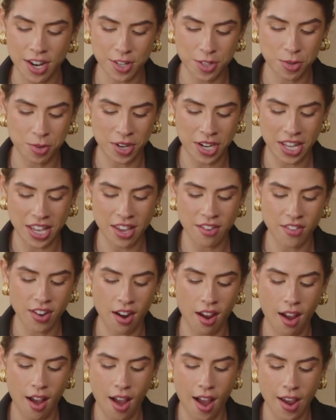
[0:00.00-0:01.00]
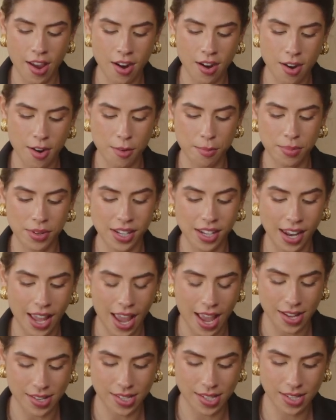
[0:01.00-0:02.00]
it to an even higher
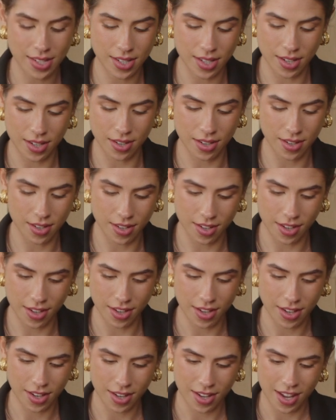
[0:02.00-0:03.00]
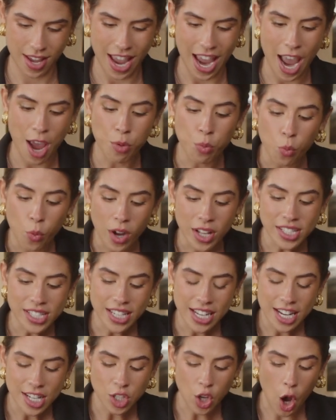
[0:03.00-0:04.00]
place. And once
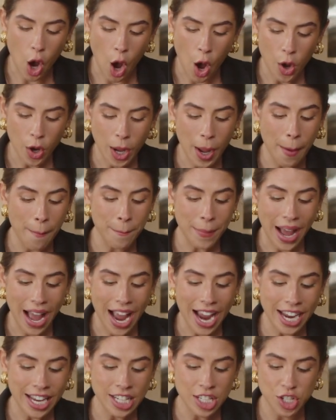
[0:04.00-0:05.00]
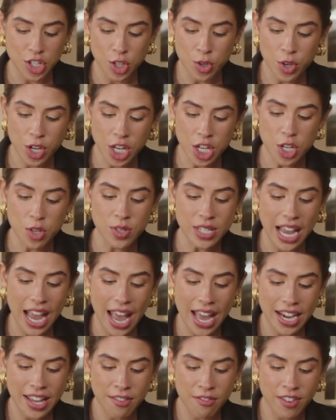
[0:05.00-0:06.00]
it is all combined, you can use
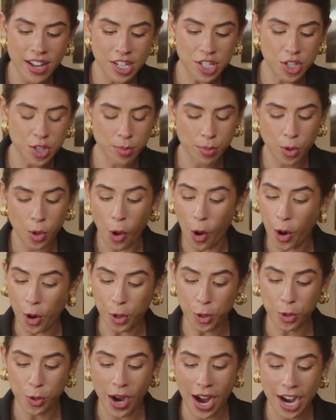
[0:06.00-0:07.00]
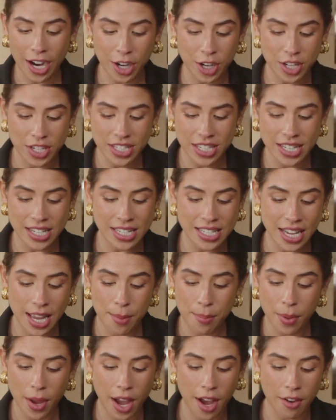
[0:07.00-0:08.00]
any vegetable or cracker to
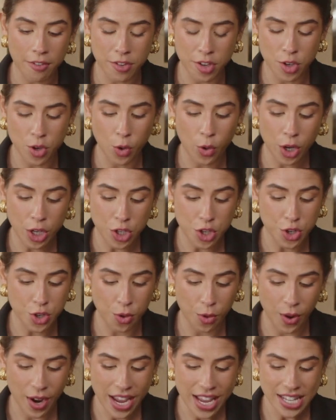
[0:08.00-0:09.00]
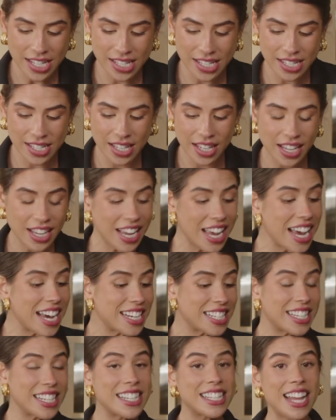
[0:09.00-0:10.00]
dip of your choice.
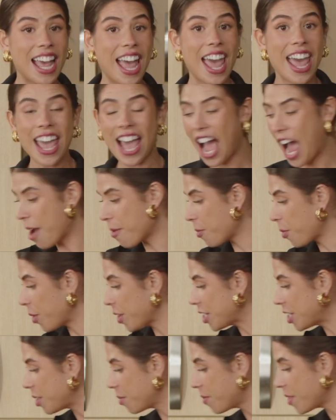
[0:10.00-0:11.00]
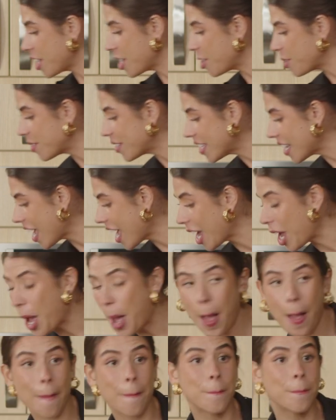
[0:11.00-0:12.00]
Today, I'm going to be using
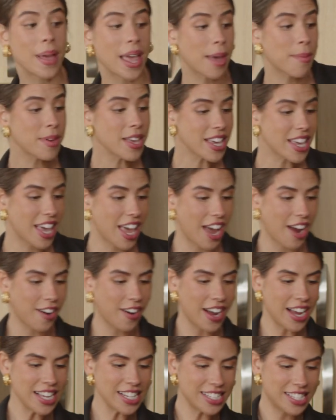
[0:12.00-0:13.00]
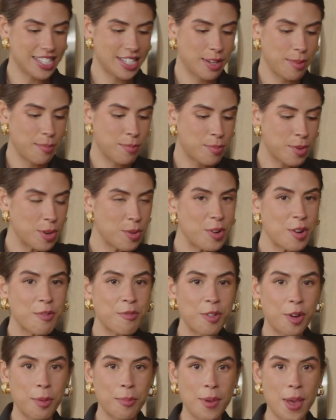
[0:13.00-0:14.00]
baby carrots,
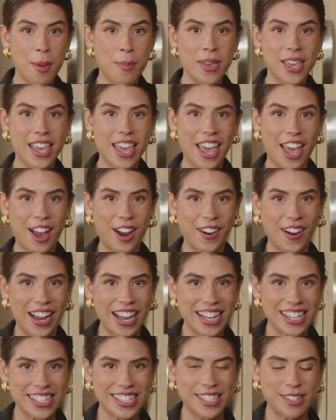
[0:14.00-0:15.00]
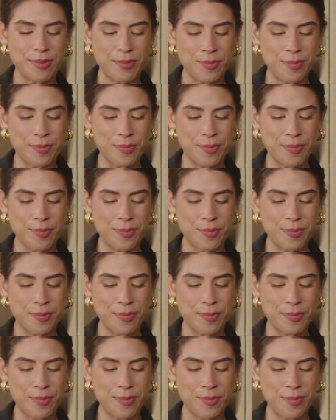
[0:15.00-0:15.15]
beautiful baby carrots,